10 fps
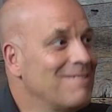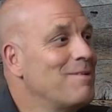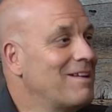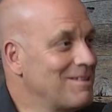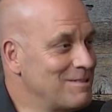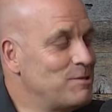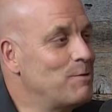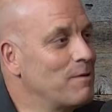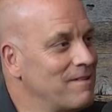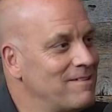Because she
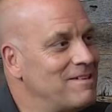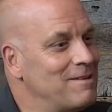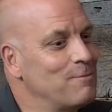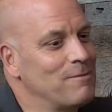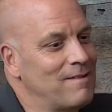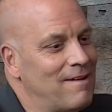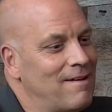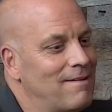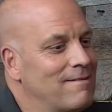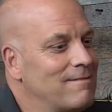didn't.
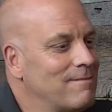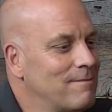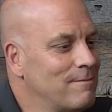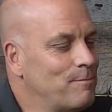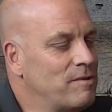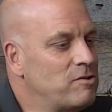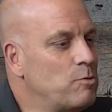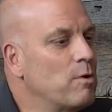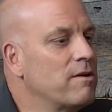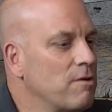She
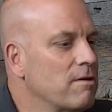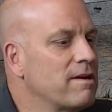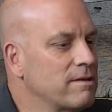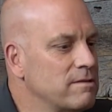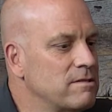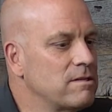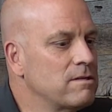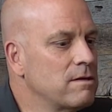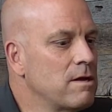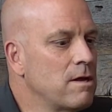wanted our kids
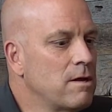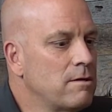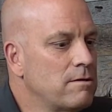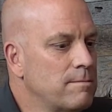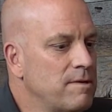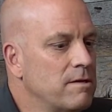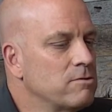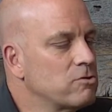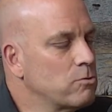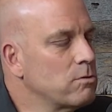to be
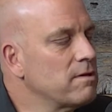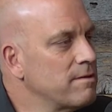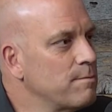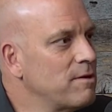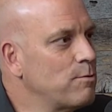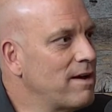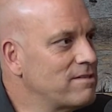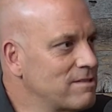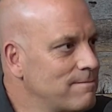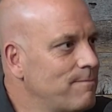in school in the
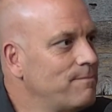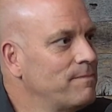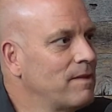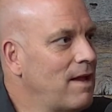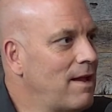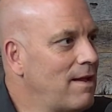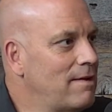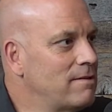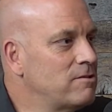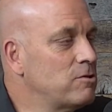Midwest.
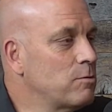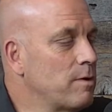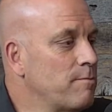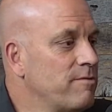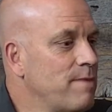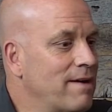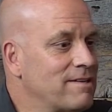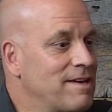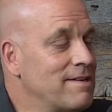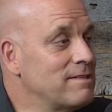And so we moved back
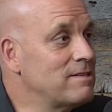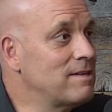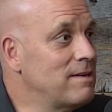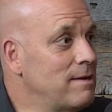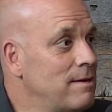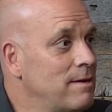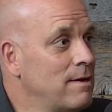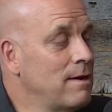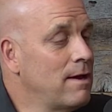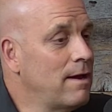to Kansas City,
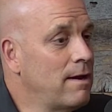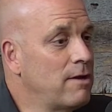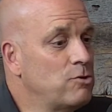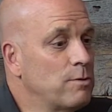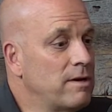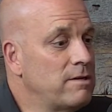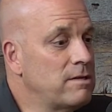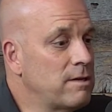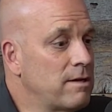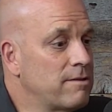and I
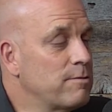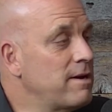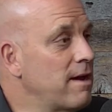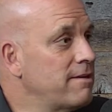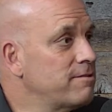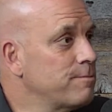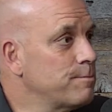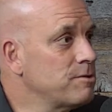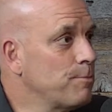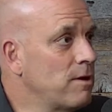joined 3 guys
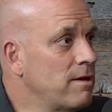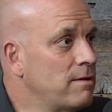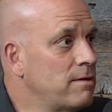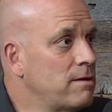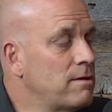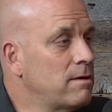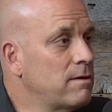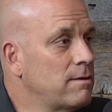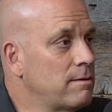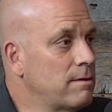from Sprint and
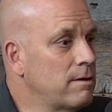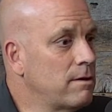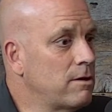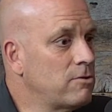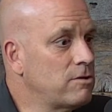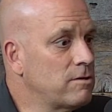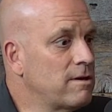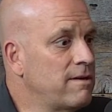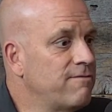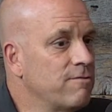an
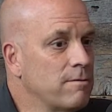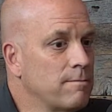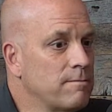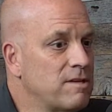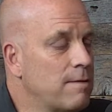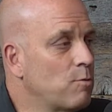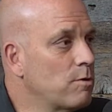attorney from Time Warner